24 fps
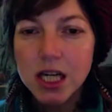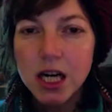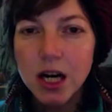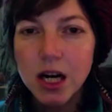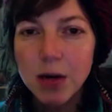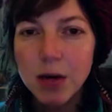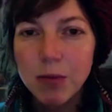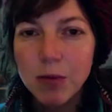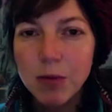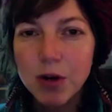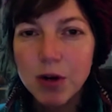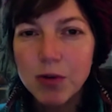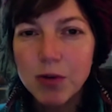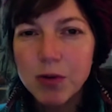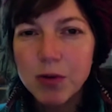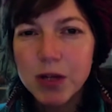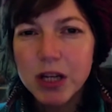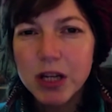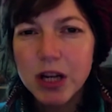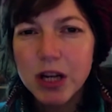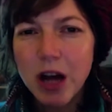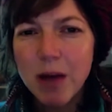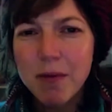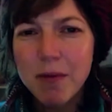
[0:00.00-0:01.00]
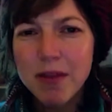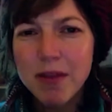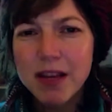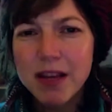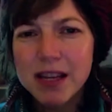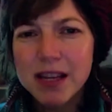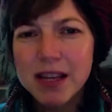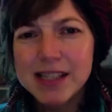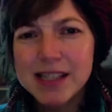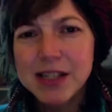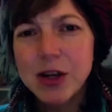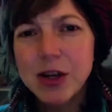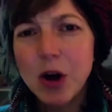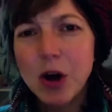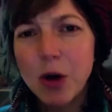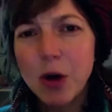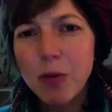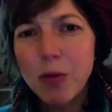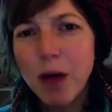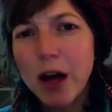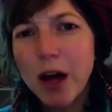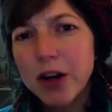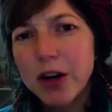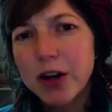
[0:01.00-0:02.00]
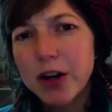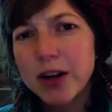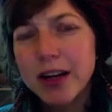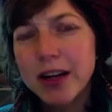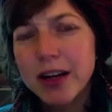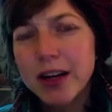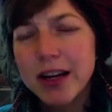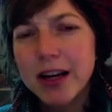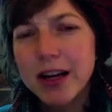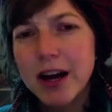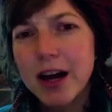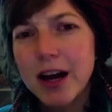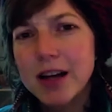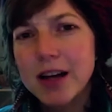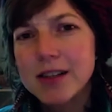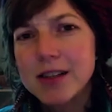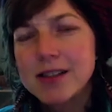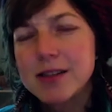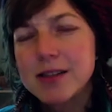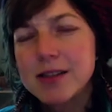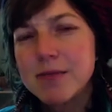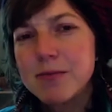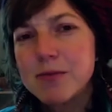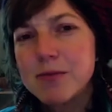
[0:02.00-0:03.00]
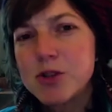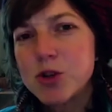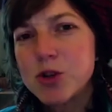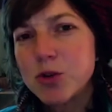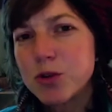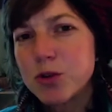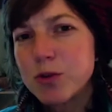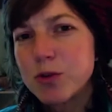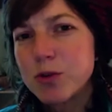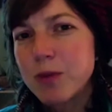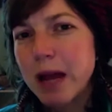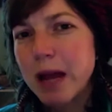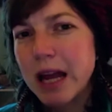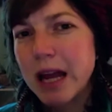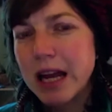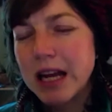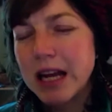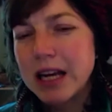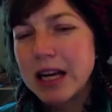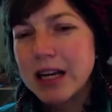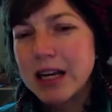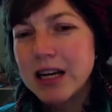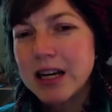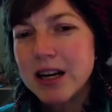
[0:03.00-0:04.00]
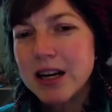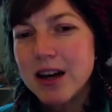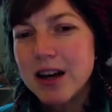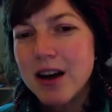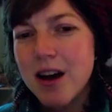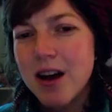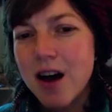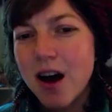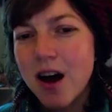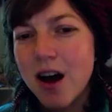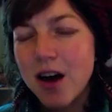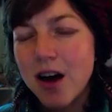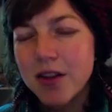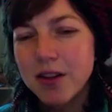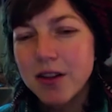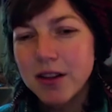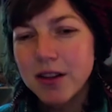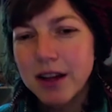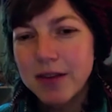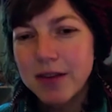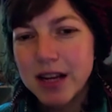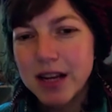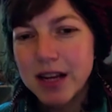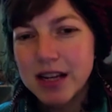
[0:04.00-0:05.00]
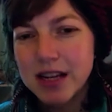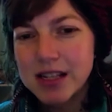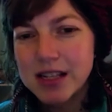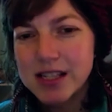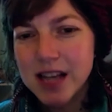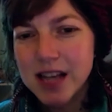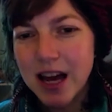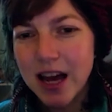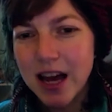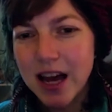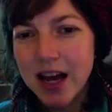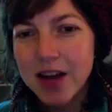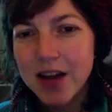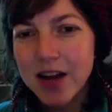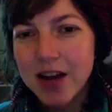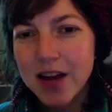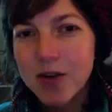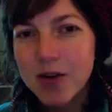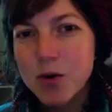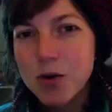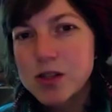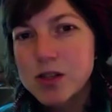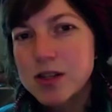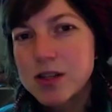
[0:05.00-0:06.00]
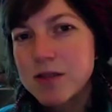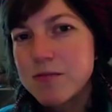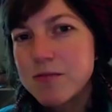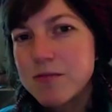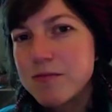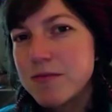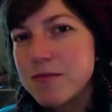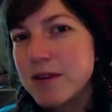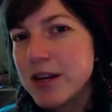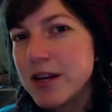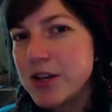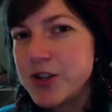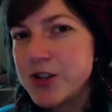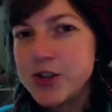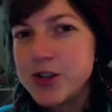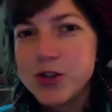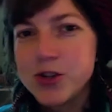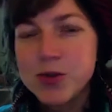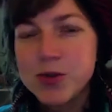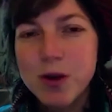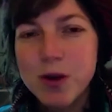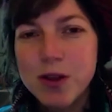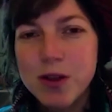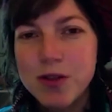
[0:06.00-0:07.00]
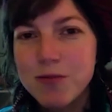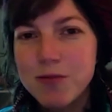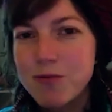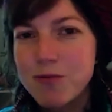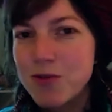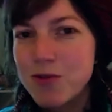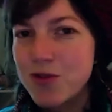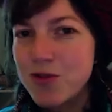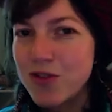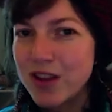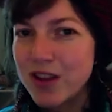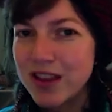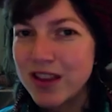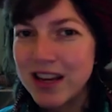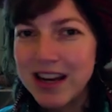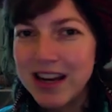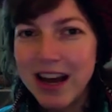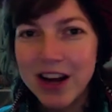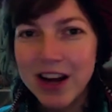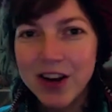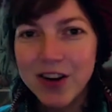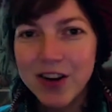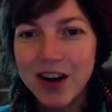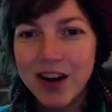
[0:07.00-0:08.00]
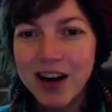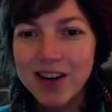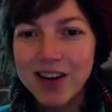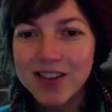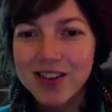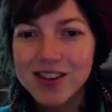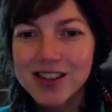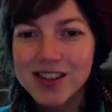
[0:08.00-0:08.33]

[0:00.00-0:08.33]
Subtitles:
One really common thing is a gallbladder could cause some shoulder pain on the left-hand side or some issues with moving the neck around.